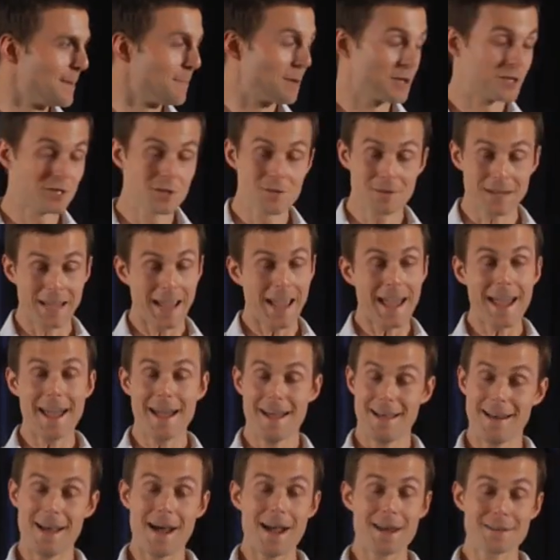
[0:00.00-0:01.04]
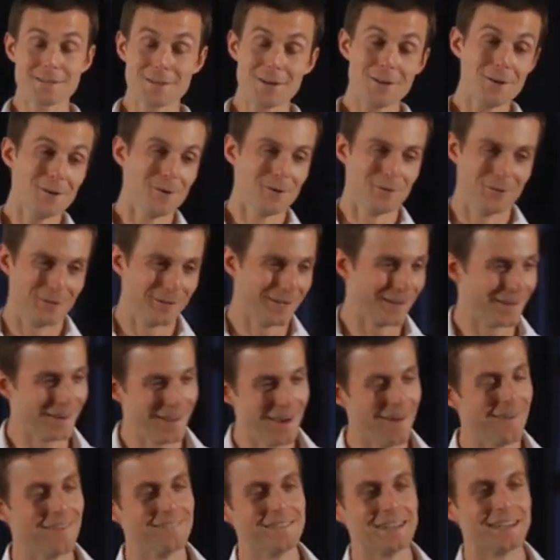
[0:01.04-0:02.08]
But you can, I do, you
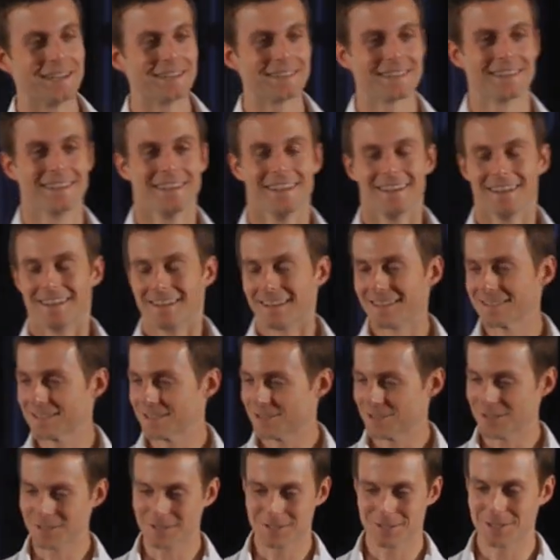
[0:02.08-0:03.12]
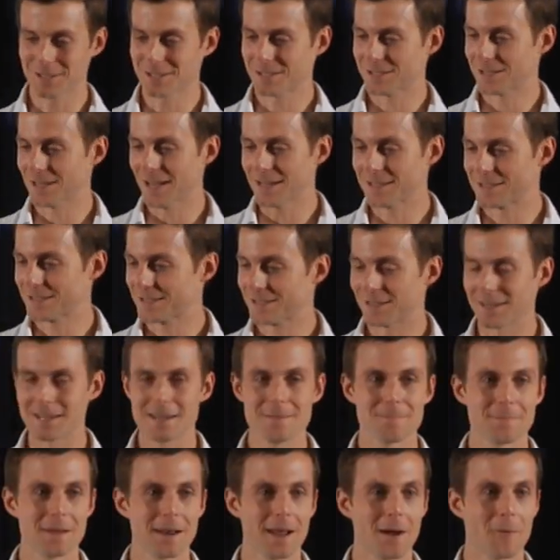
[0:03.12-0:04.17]
know. I mean, it, it's just, just I
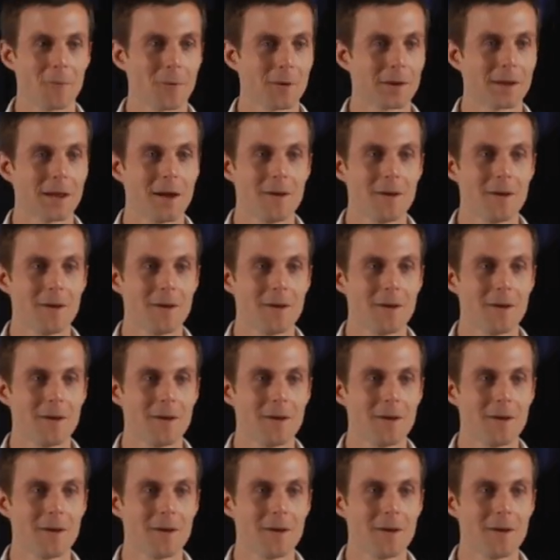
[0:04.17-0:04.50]
sleep and I work